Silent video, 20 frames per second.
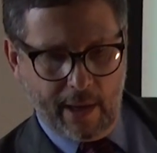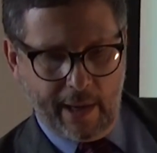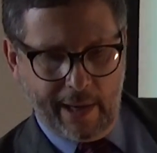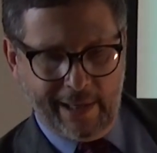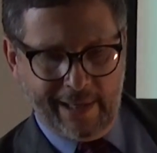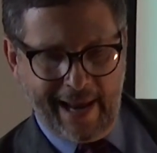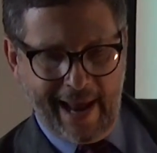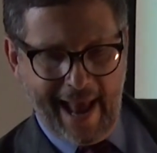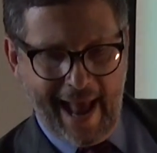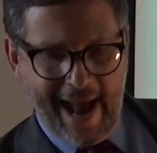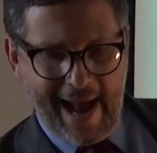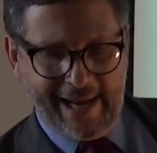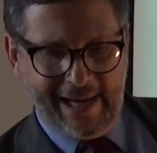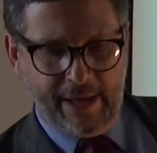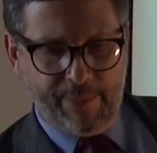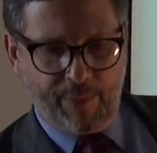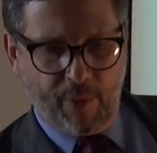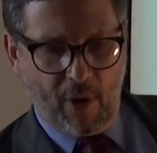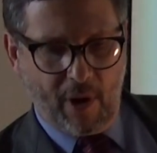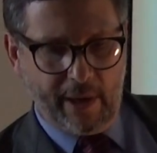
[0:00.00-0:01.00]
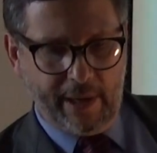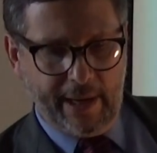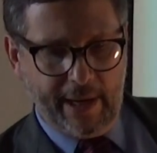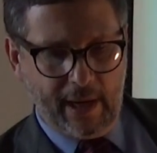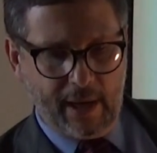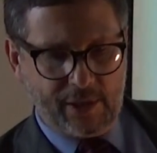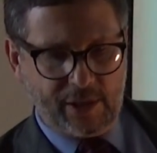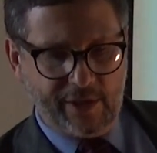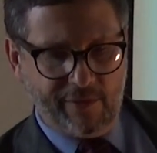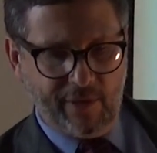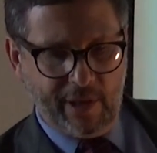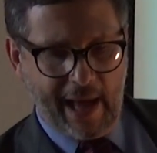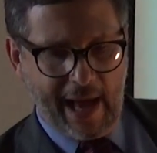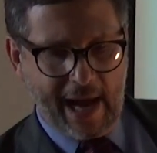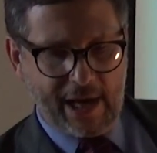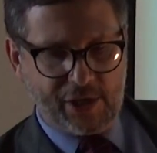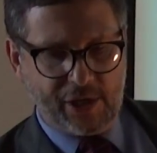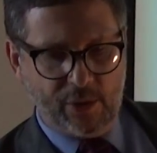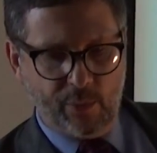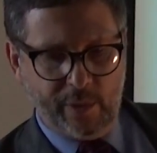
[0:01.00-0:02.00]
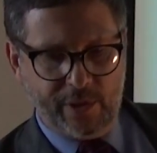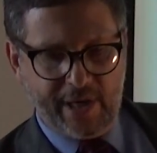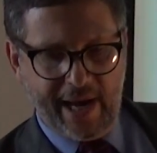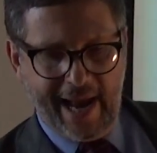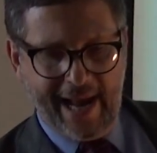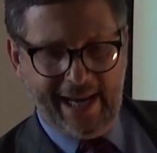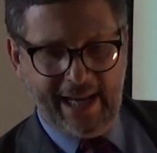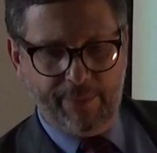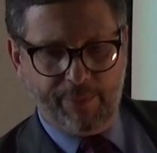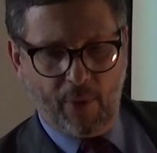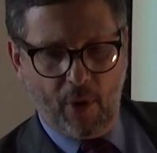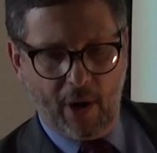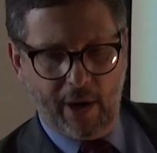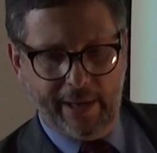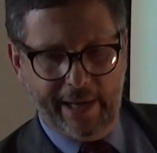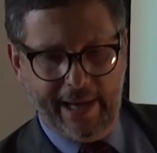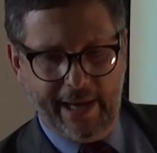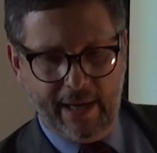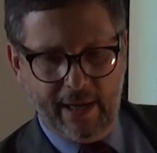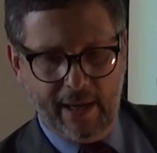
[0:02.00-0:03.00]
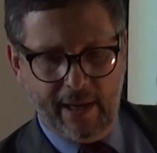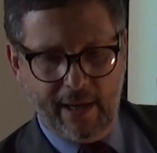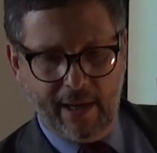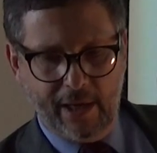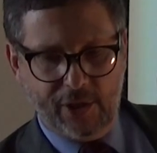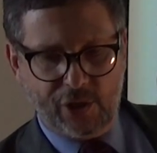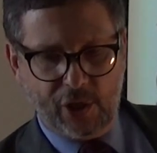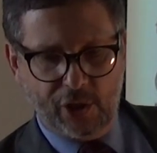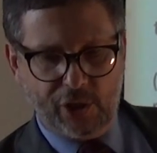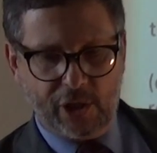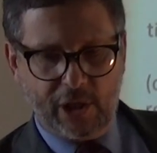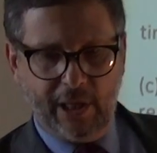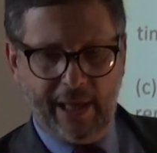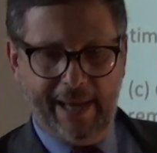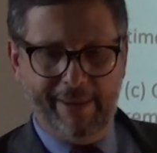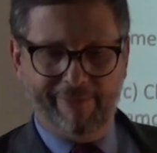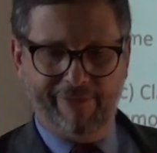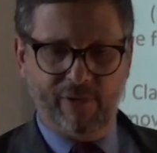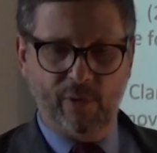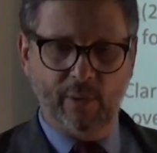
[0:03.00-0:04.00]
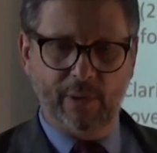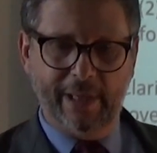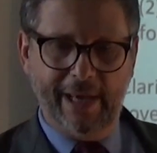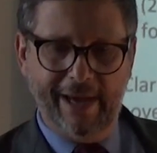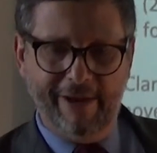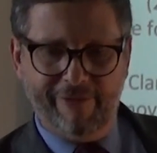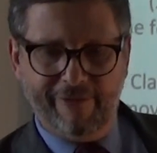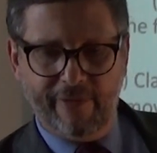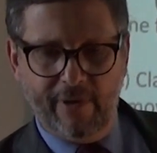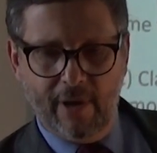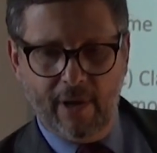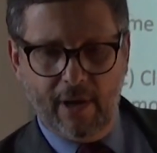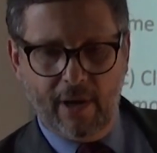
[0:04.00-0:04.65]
In any party, a civil action in which any party asserts a claim for relief